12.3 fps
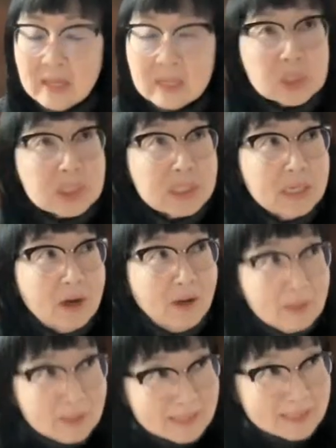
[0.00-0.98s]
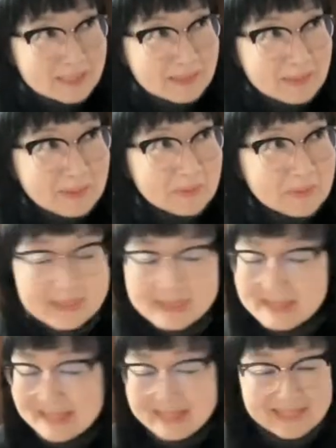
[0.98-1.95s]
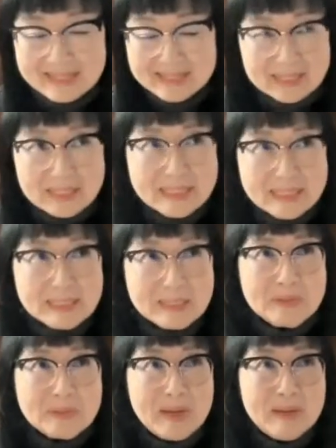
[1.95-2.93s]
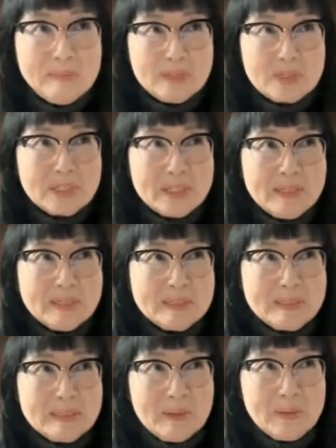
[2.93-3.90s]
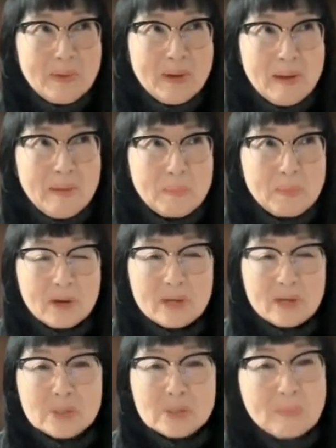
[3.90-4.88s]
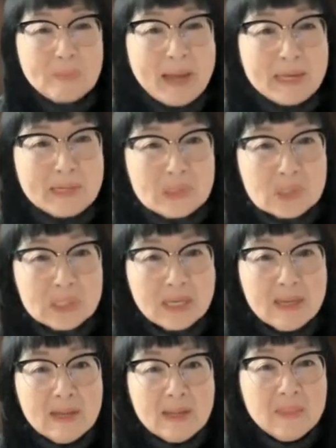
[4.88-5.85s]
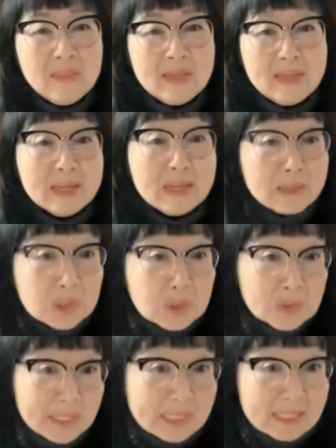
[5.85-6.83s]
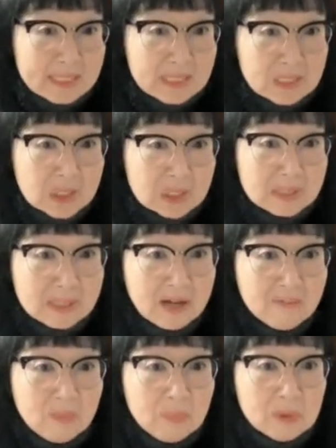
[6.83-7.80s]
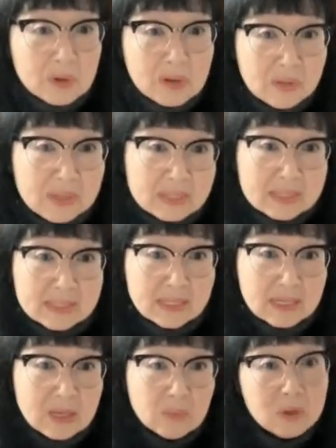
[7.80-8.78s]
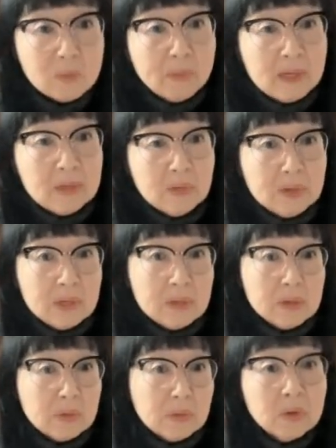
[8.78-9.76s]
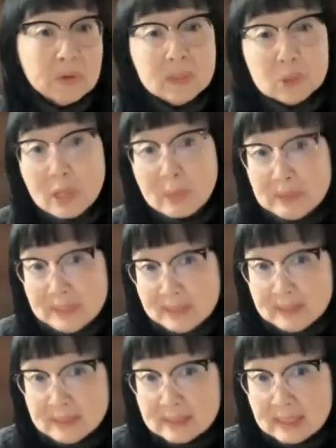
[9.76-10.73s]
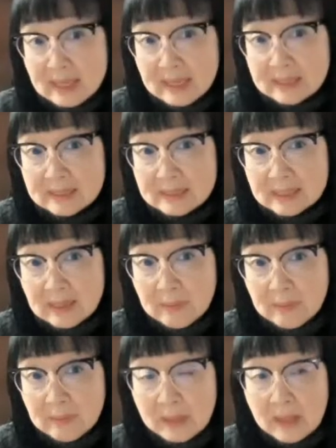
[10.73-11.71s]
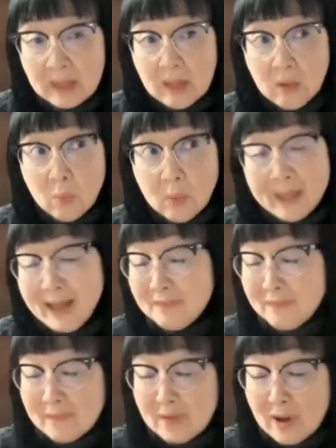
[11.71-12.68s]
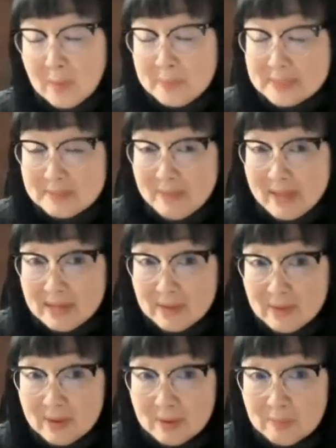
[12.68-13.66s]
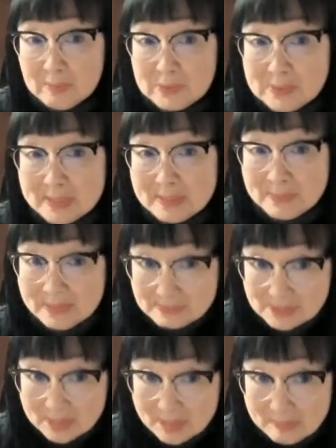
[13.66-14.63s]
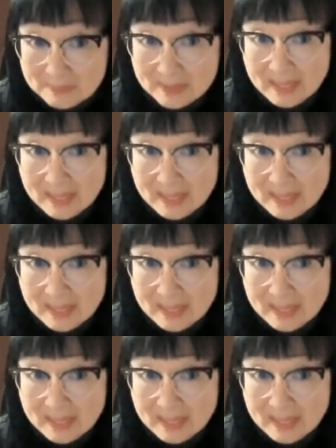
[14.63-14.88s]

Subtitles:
She also, the list goes on, but she also project managed the English translation of a book on the Asahi written by Norio Goto in Japanese. And we have copies of that in our museum gift shop.